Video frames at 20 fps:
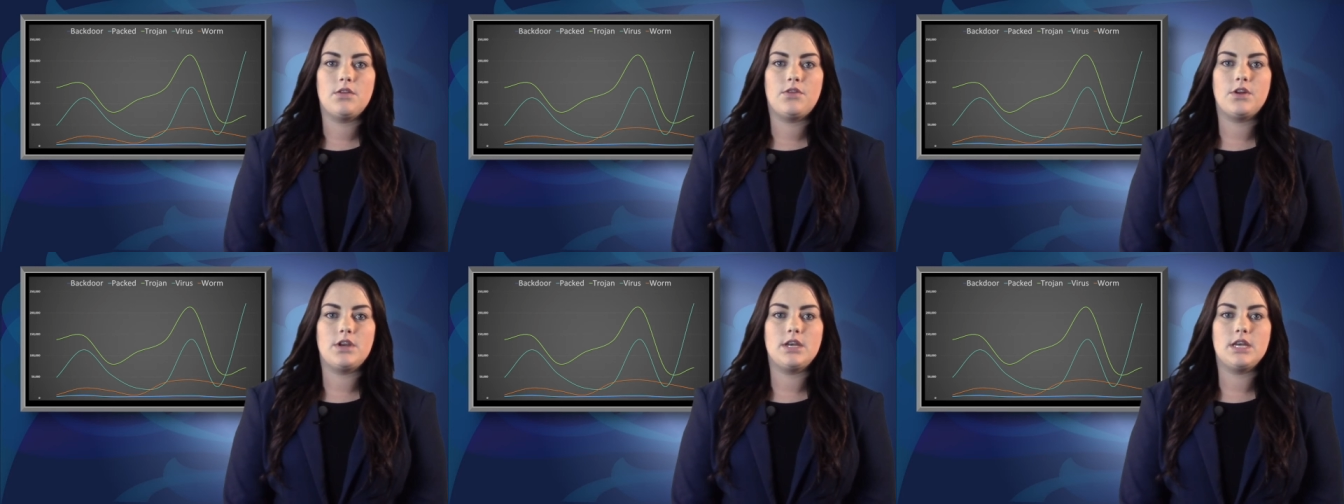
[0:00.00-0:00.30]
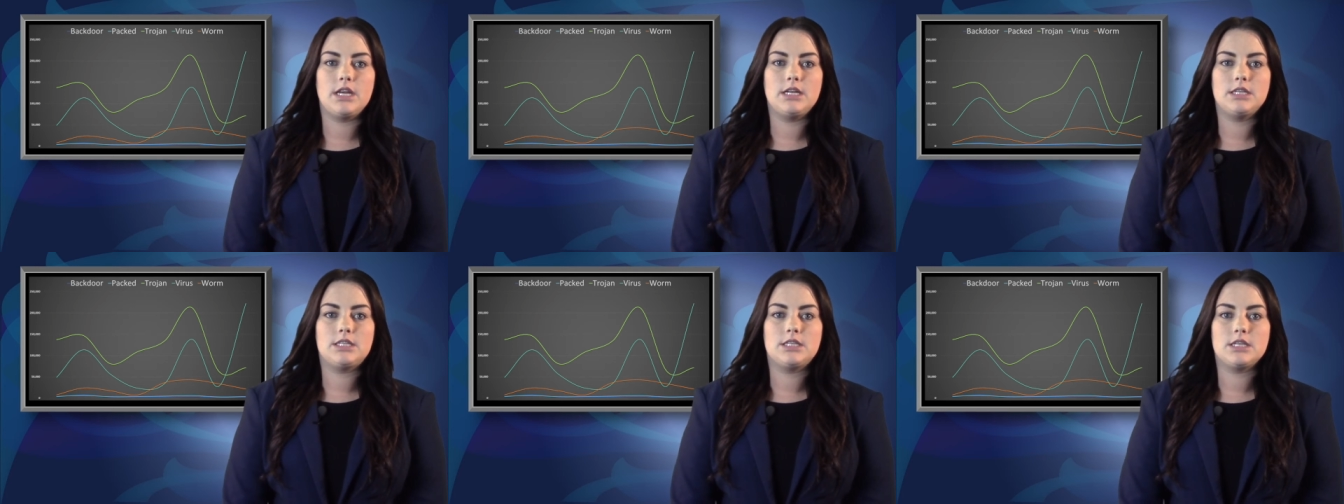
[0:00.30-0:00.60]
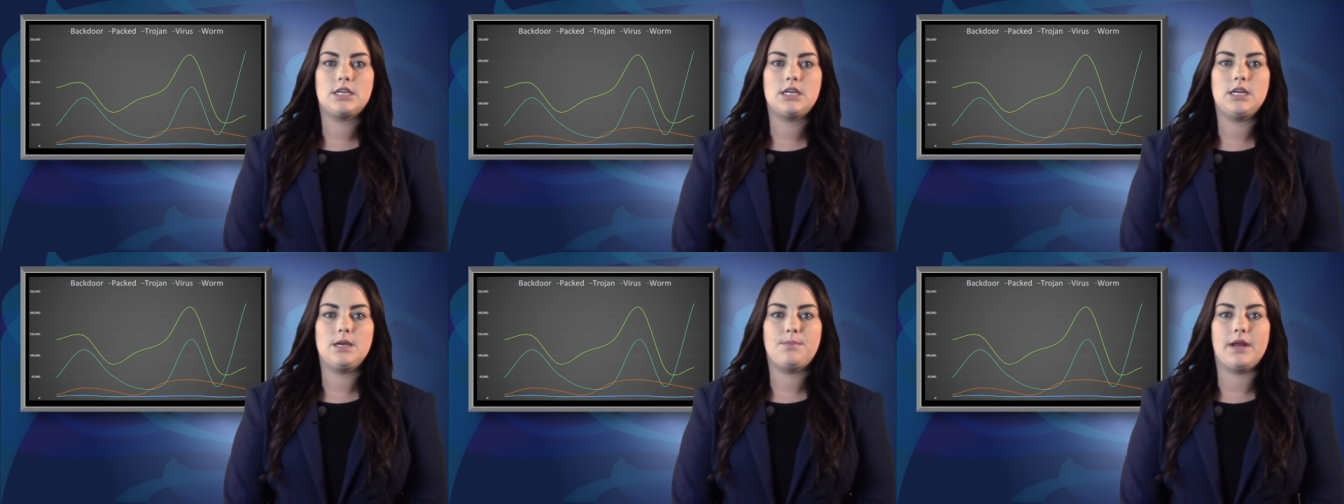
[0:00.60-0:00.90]
The need to
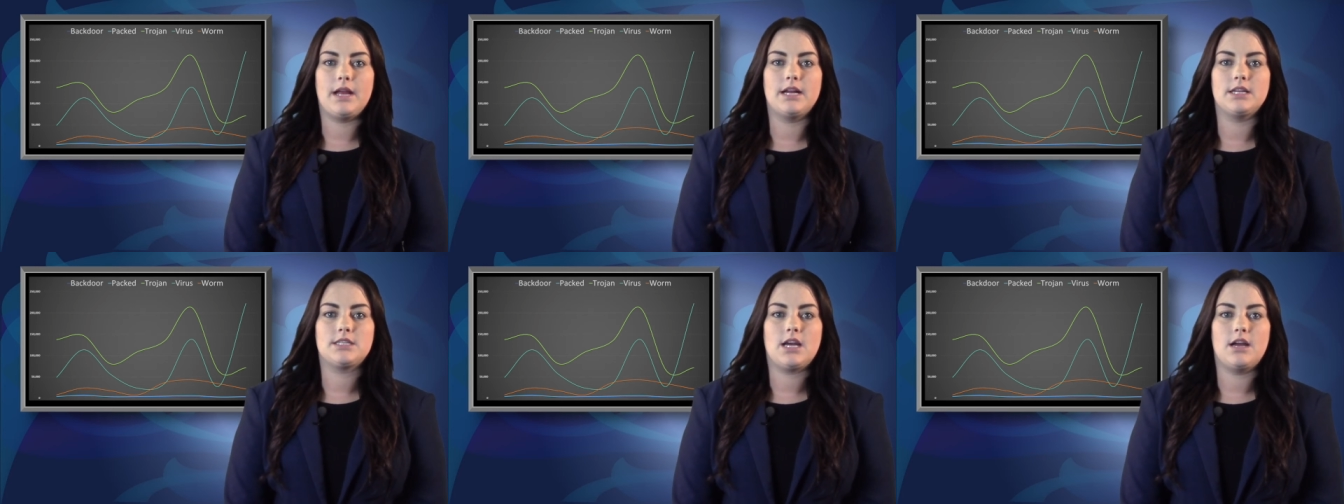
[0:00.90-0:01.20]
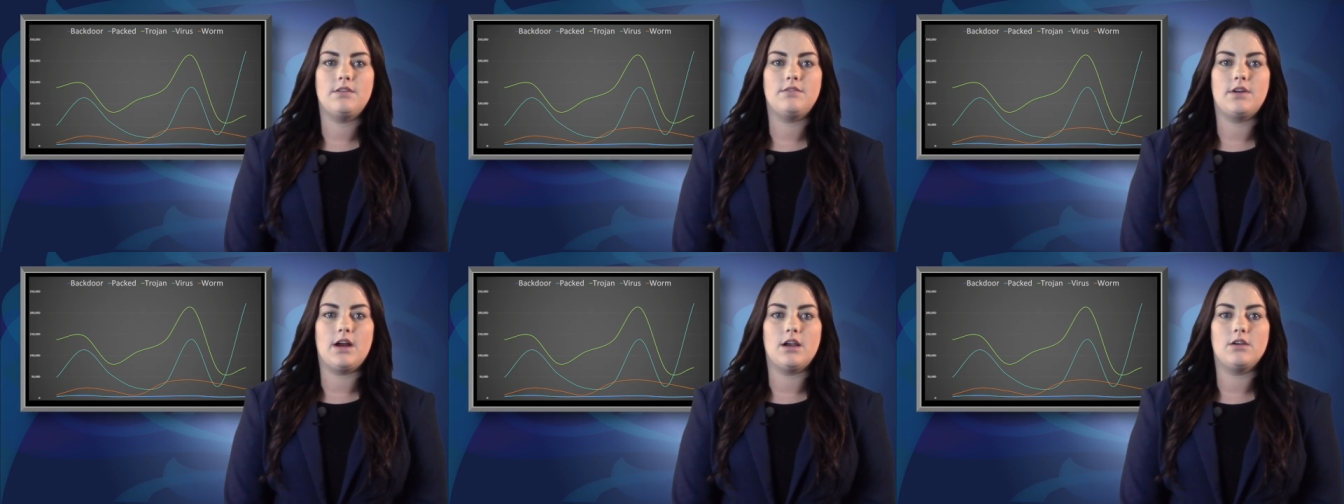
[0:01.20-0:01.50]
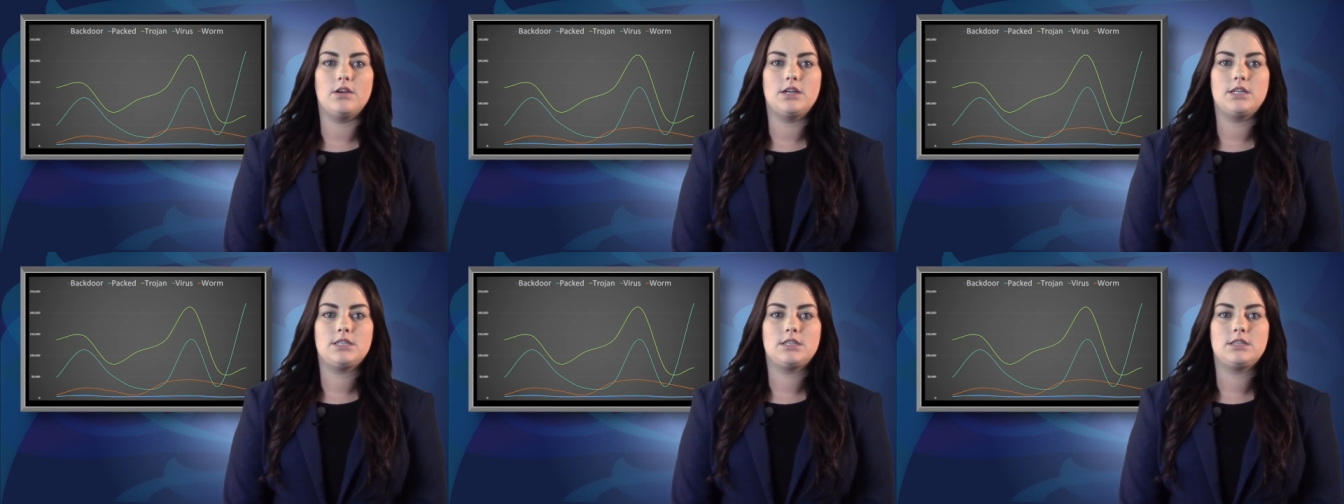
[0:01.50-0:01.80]
keep
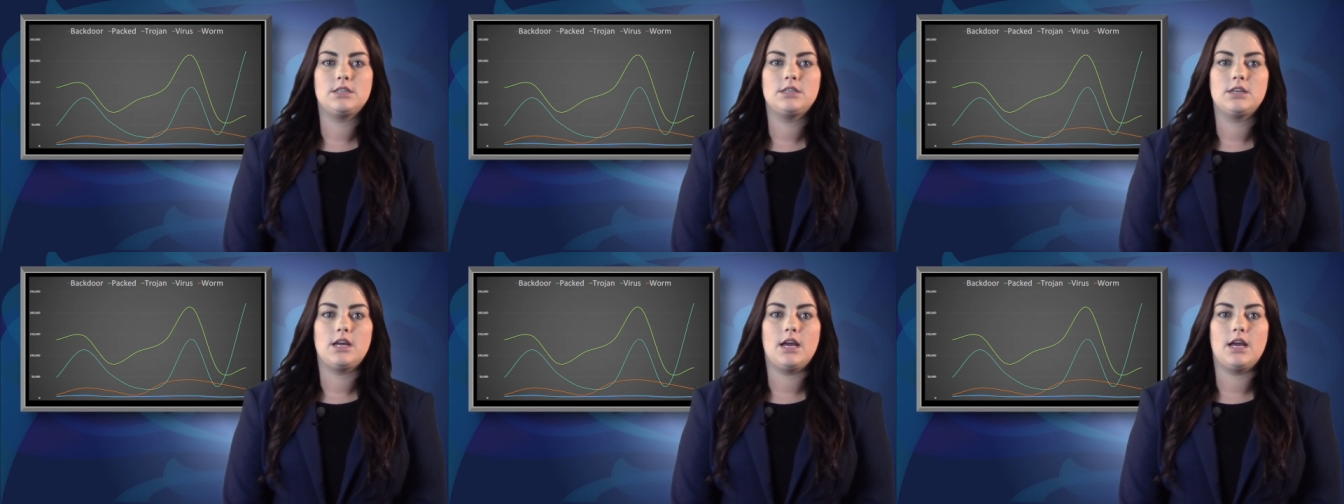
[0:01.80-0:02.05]
antivirus